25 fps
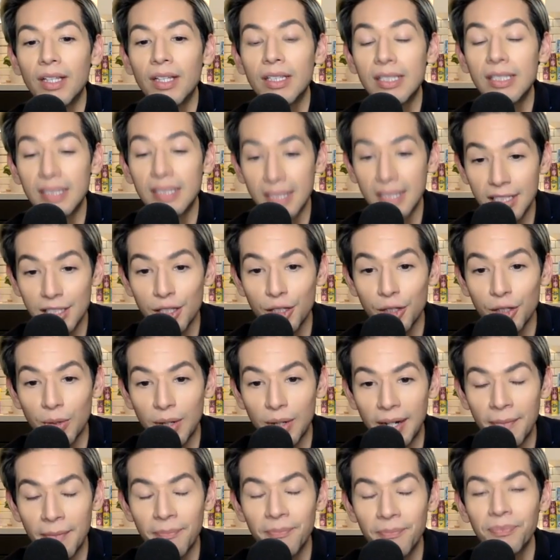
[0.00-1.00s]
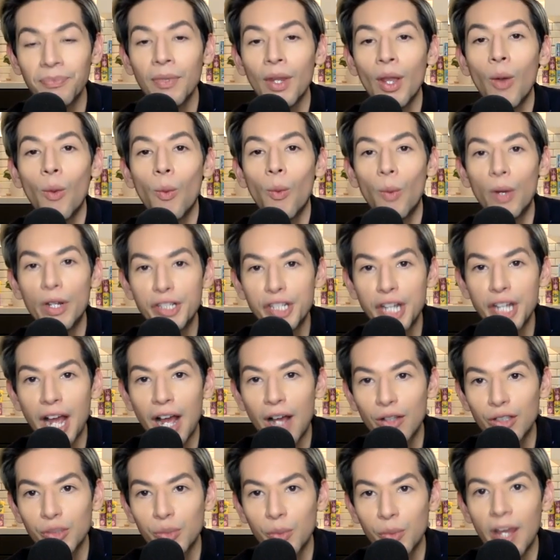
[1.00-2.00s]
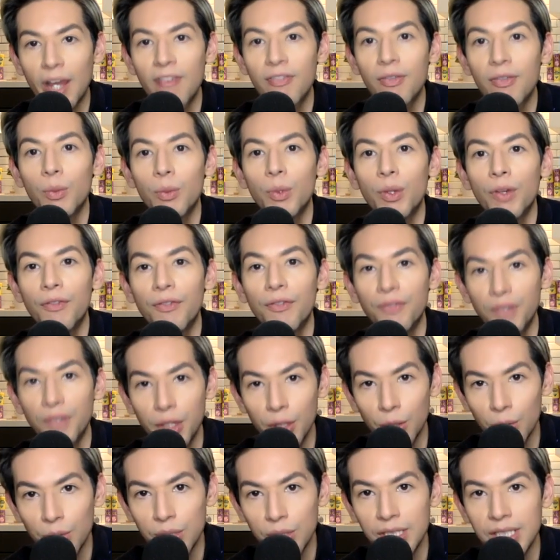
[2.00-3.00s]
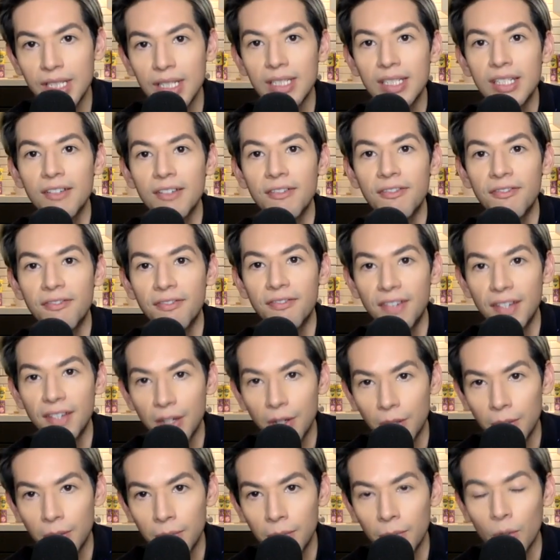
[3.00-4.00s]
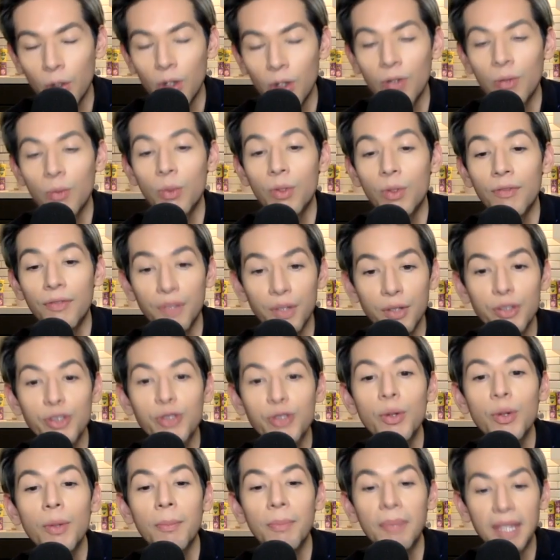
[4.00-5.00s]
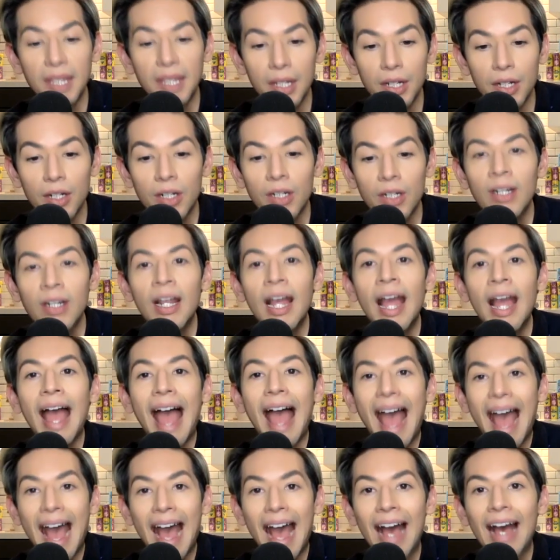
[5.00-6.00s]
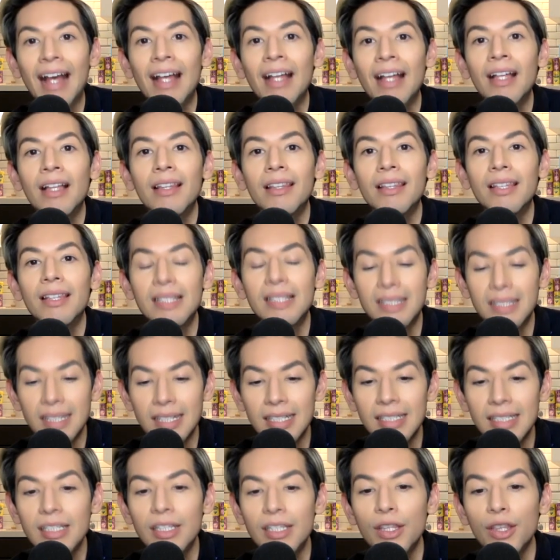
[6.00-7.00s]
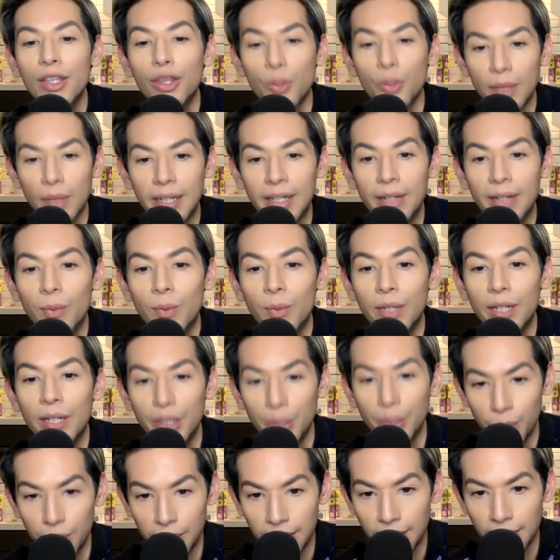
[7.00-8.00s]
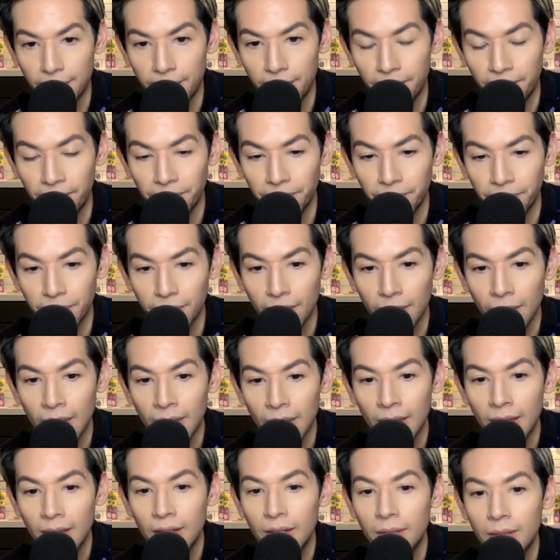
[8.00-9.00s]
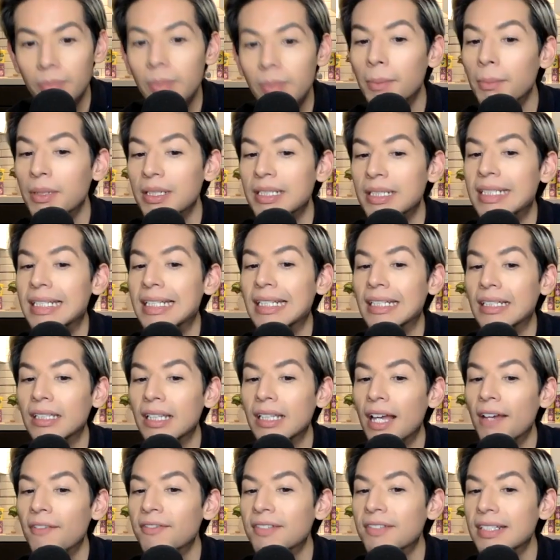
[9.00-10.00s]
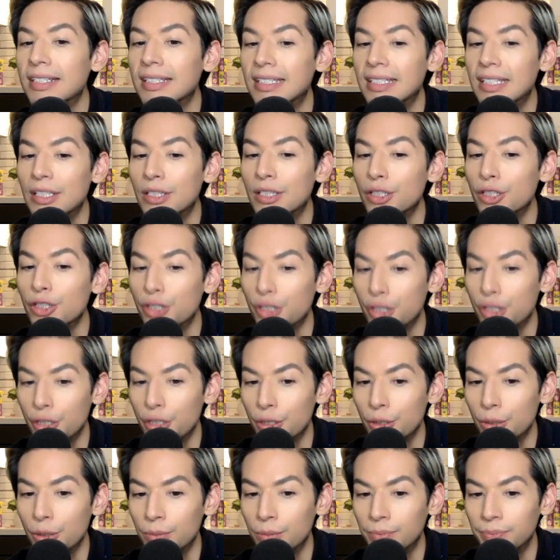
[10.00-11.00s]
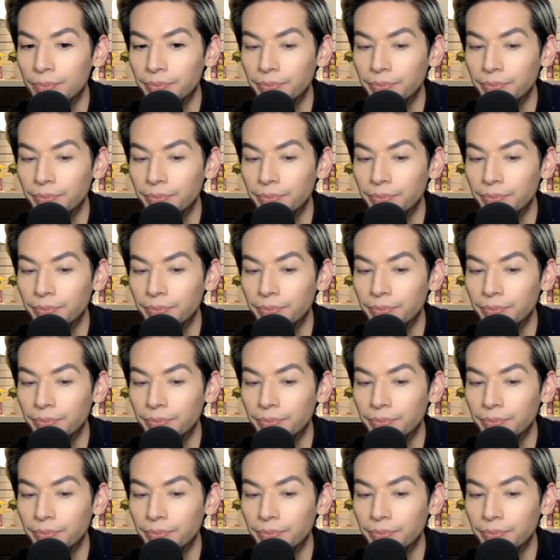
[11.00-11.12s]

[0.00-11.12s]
season 3 which housewife refused to film or refused to appear at the season 3 reunion? Remember Dina left in season 2.